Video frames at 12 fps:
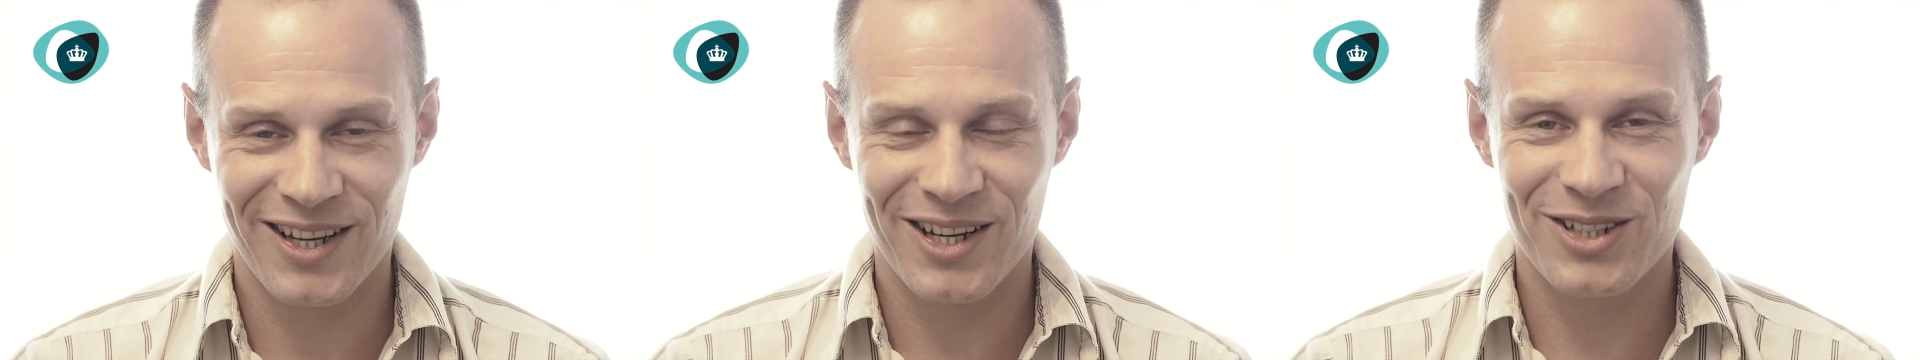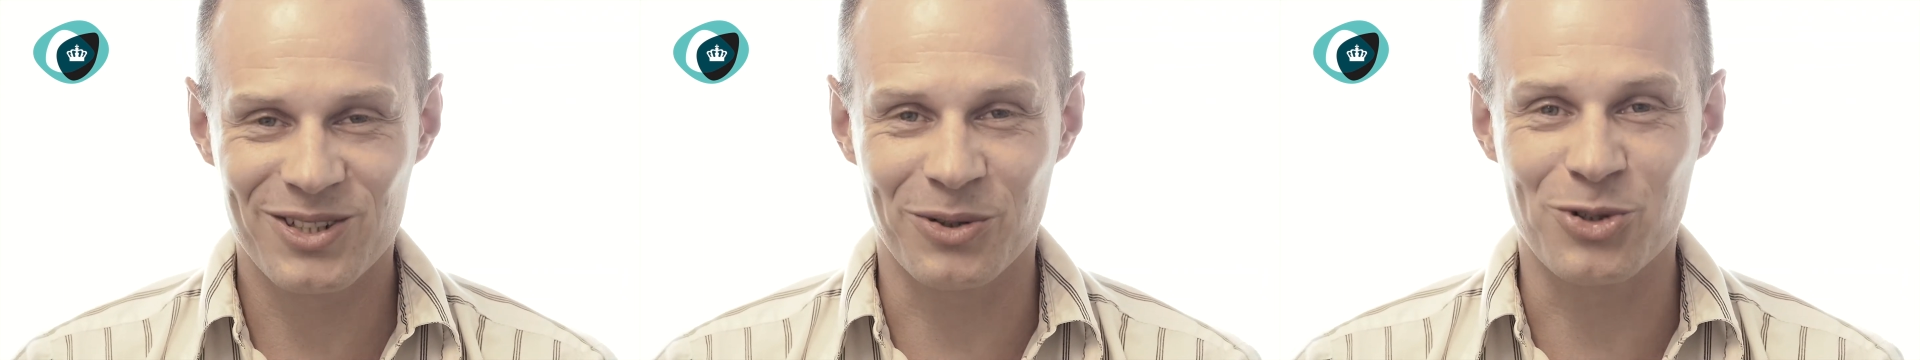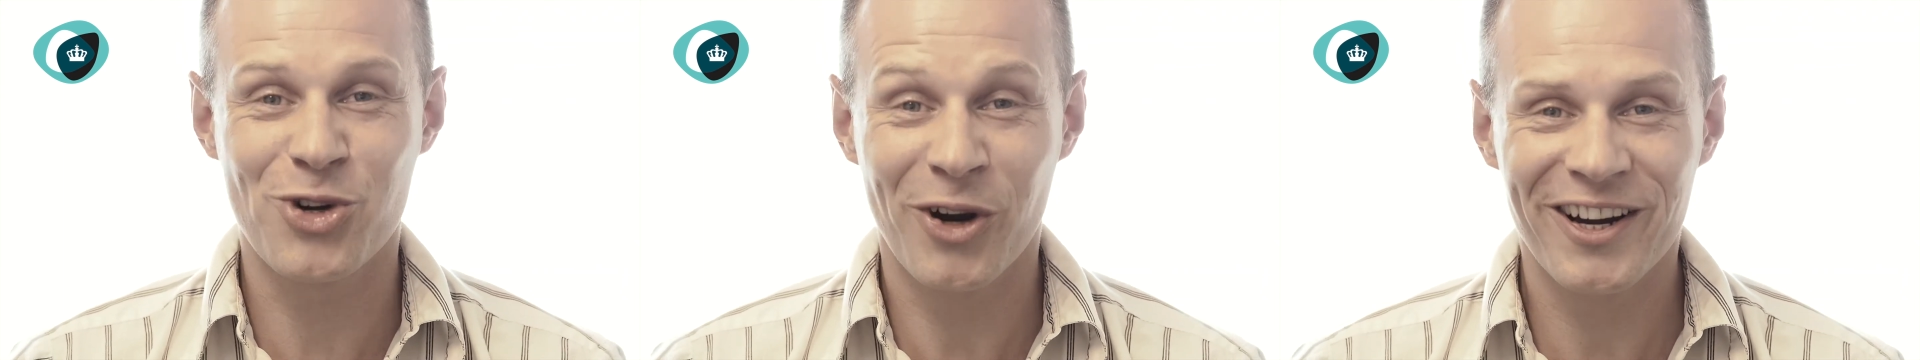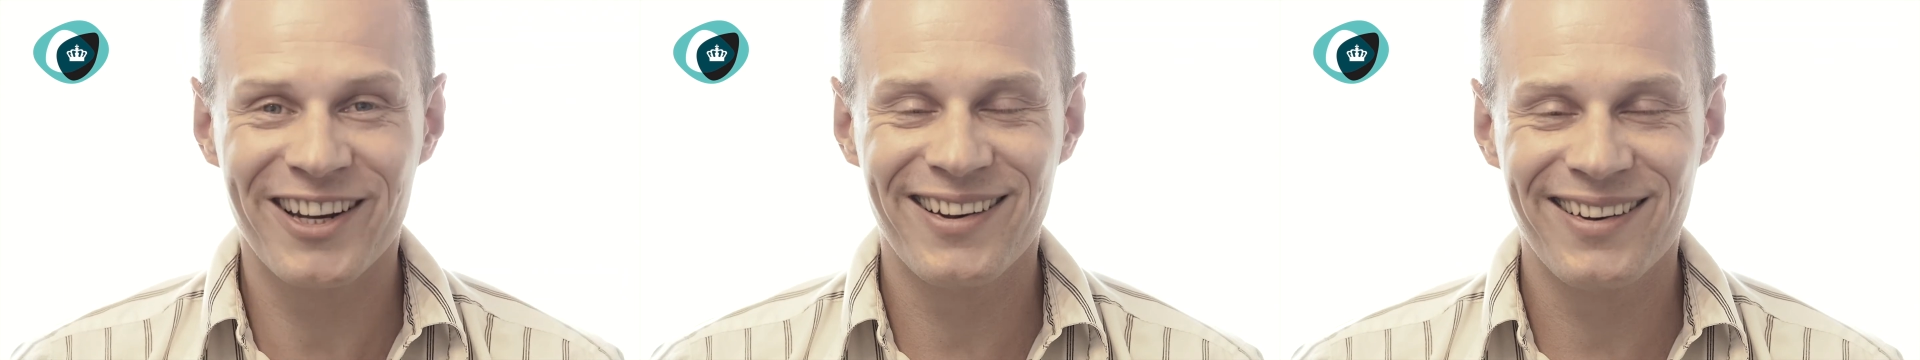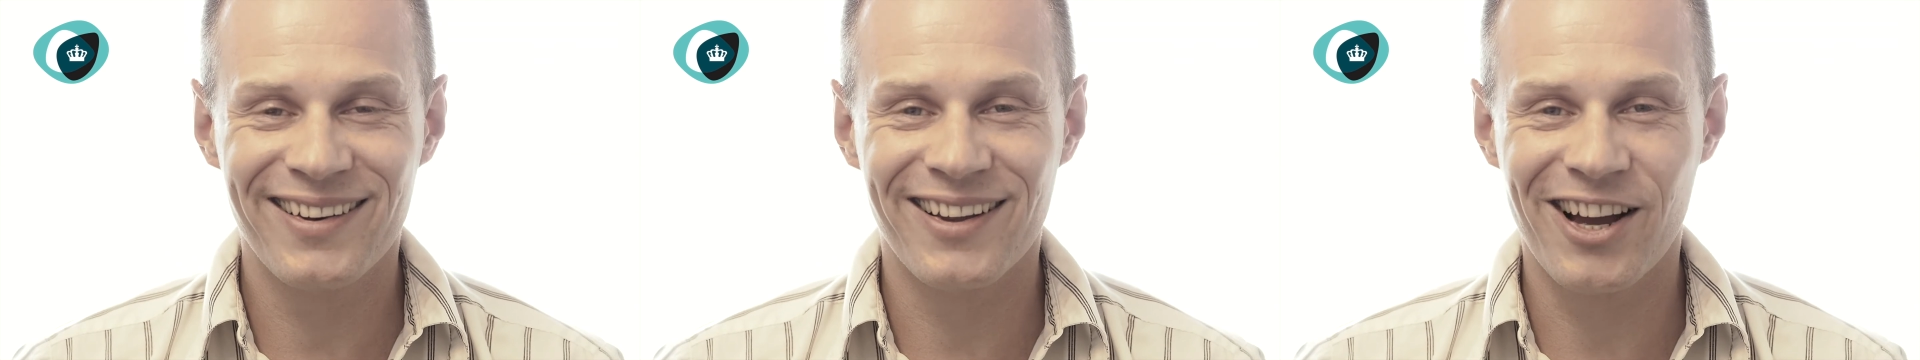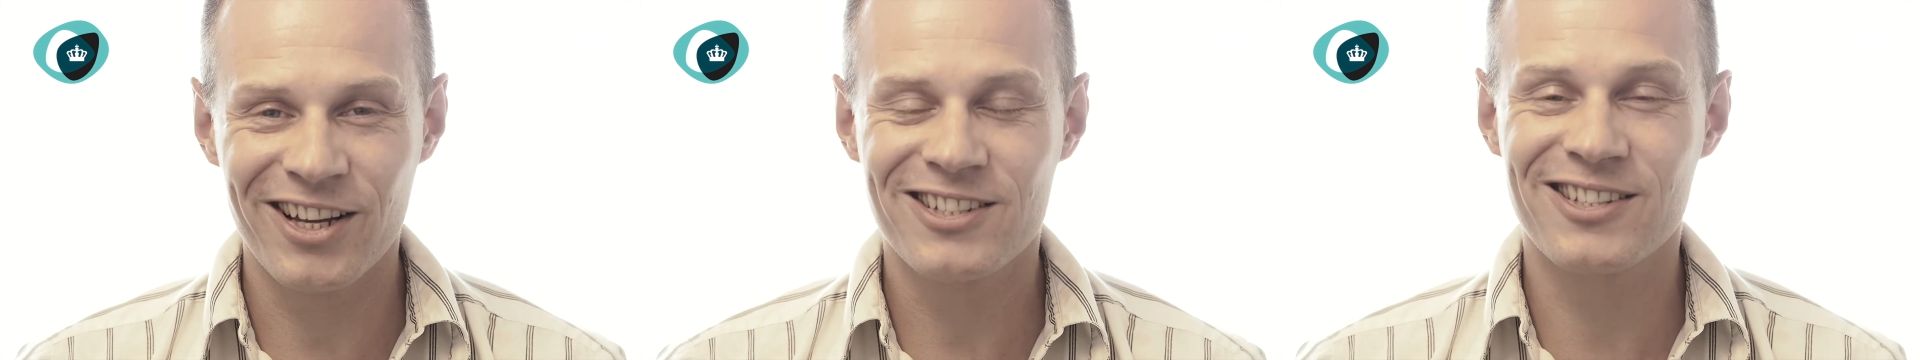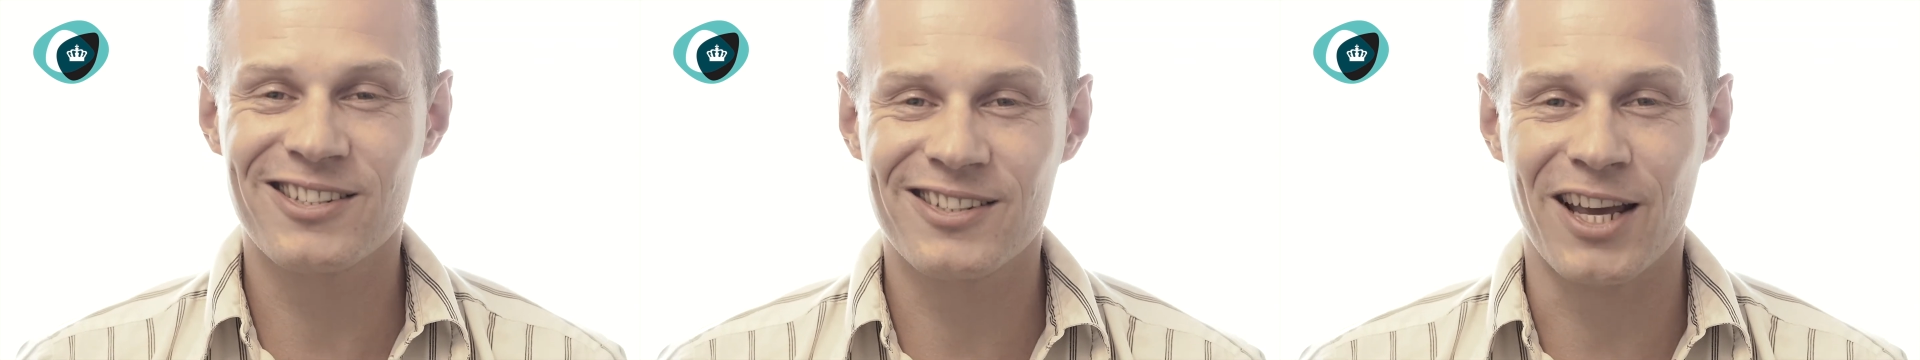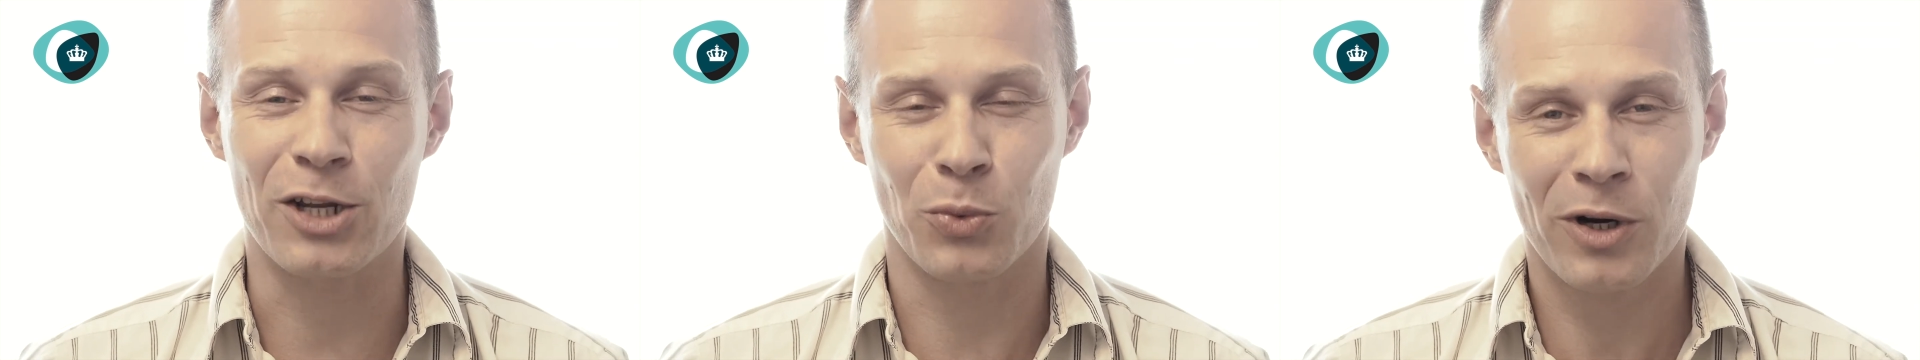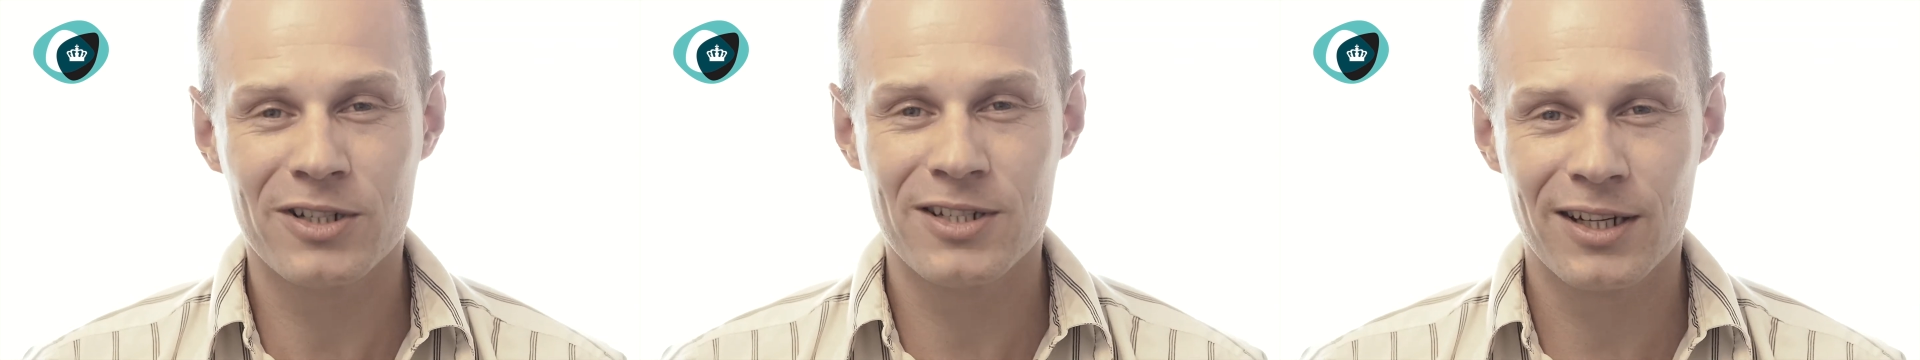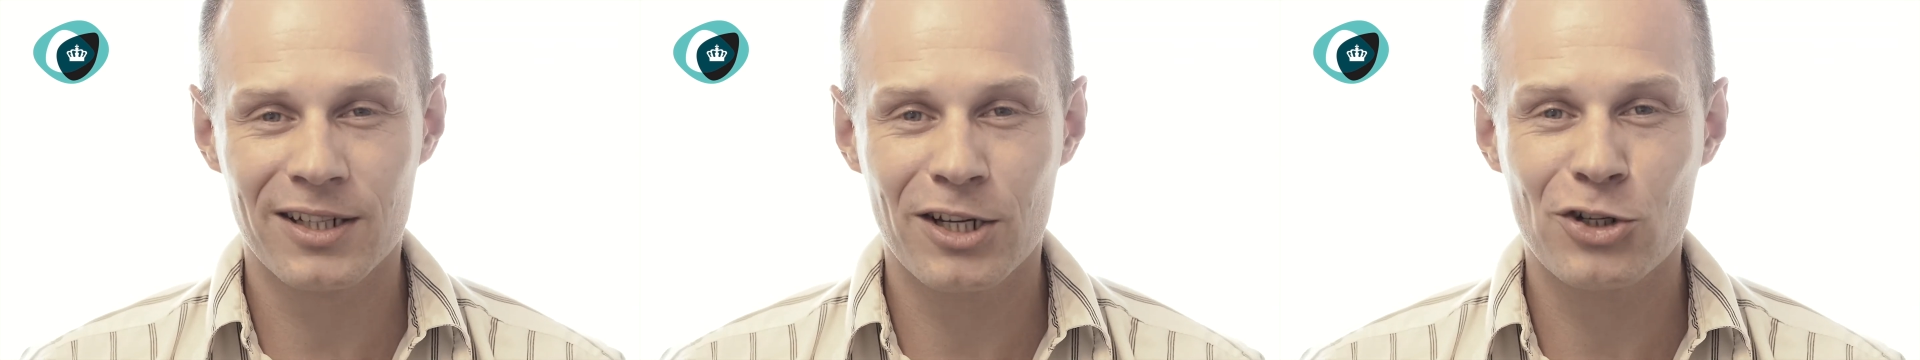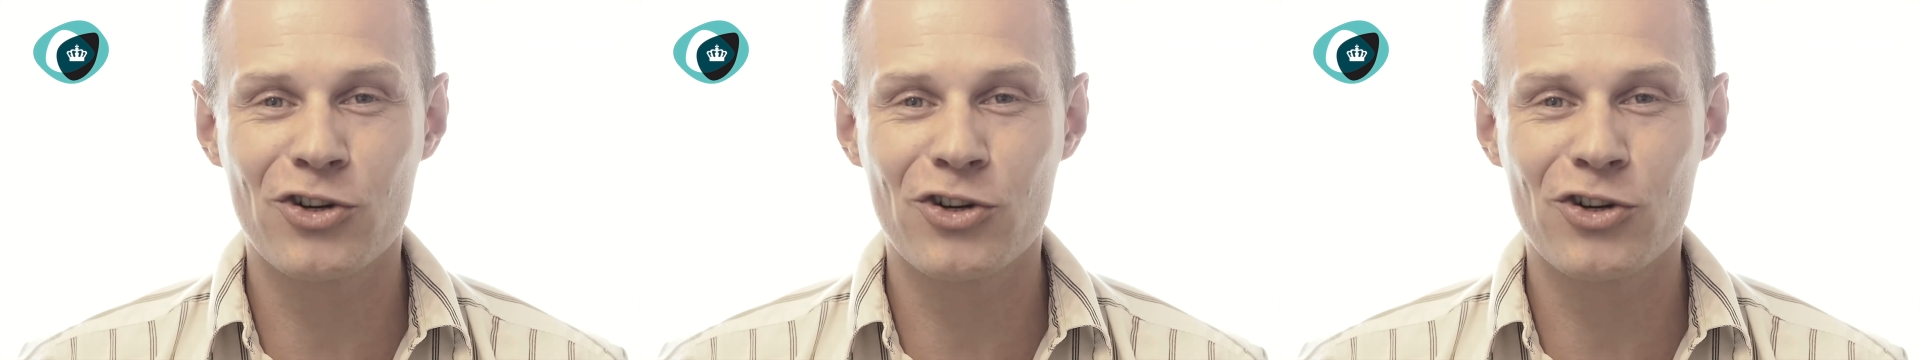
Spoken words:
So join us at WaterDenmark,